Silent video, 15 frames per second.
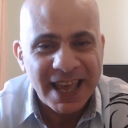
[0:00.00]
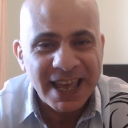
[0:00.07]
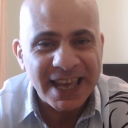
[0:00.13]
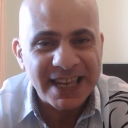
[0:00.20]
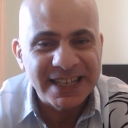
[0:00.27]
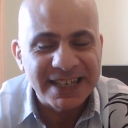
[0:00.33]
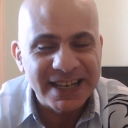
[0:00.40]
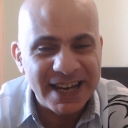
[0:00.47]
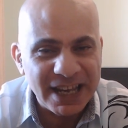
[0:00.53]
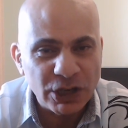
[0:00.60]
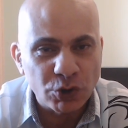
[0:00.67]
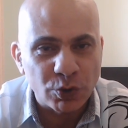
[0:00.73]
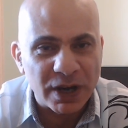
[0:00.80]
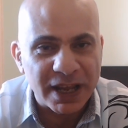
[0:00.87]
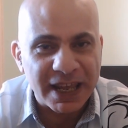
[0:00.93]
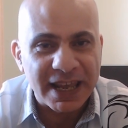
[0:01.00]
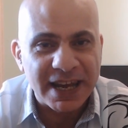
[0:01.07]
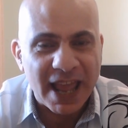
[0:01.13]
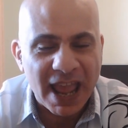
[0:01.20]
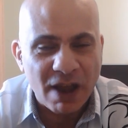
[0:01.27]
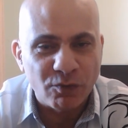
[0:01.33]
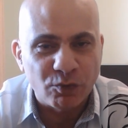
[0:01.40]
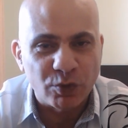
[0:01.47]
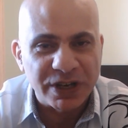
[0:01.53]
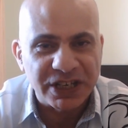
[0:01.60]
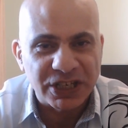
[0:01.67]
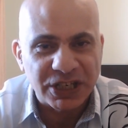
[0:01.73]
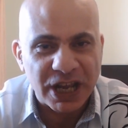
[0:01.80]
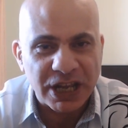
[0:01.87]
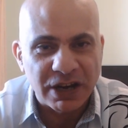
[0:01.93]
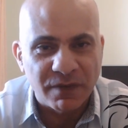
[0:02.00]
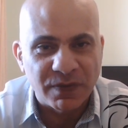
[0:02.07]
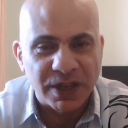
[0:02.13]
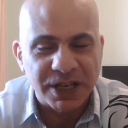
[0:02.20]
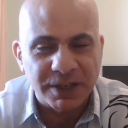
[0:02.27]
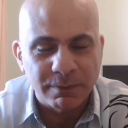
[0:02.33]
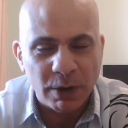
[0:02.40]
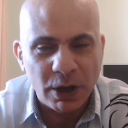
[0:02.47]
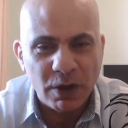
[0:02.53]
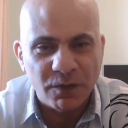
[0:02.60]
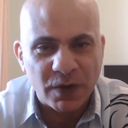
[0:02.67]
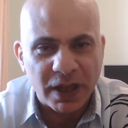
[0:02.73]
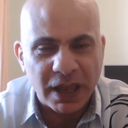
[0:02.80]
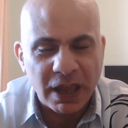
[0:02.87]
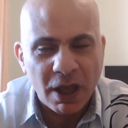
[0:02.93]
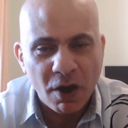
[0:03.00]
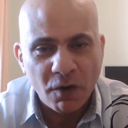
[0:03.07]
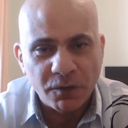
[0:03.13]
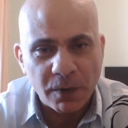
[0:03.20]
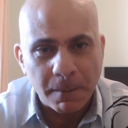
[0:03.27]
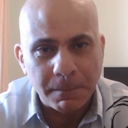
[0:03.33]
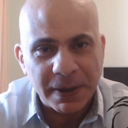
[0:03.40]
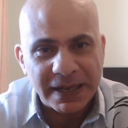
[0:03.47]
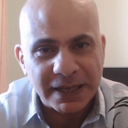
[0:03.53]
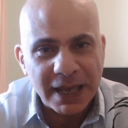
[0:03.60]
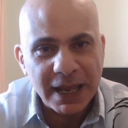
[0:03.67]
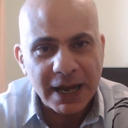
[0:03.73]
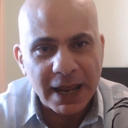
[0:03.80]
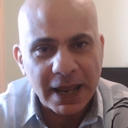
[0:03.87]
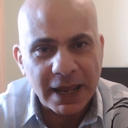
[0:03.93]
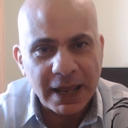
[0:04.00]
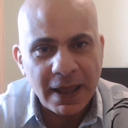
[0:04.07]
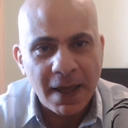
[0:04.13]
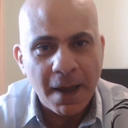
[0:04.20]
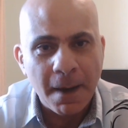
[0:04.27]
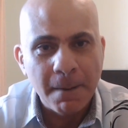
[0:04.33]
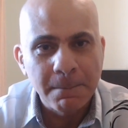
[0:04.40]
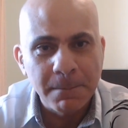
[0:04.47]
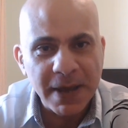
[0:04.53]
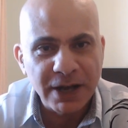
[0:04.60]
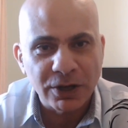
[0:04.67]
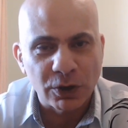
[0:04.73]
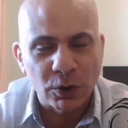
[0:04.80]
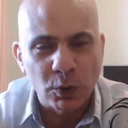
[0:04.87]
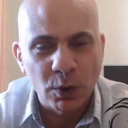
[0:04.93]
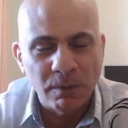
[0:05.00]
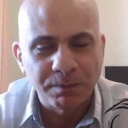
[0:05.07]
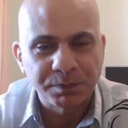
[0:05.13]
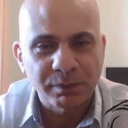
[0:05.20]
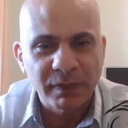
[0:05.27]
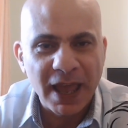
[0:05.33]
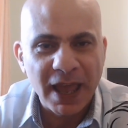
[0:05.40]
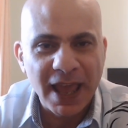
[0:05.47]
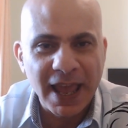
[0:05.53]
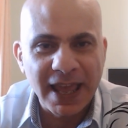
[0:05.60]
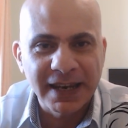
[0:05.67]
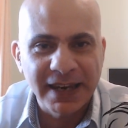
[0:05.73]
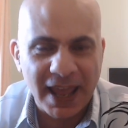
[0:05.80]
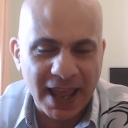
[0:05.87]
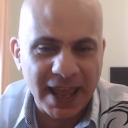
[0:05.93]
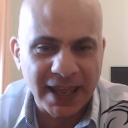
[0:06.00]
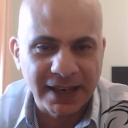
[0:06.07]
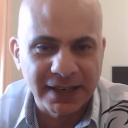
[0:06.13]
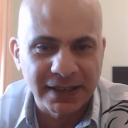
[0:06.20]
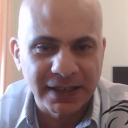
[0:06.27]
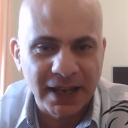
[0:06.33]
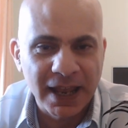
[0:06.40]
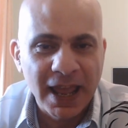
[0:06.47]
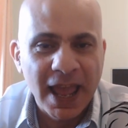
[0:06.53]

He's literally in every scene of this movie from beginning, middle, and end.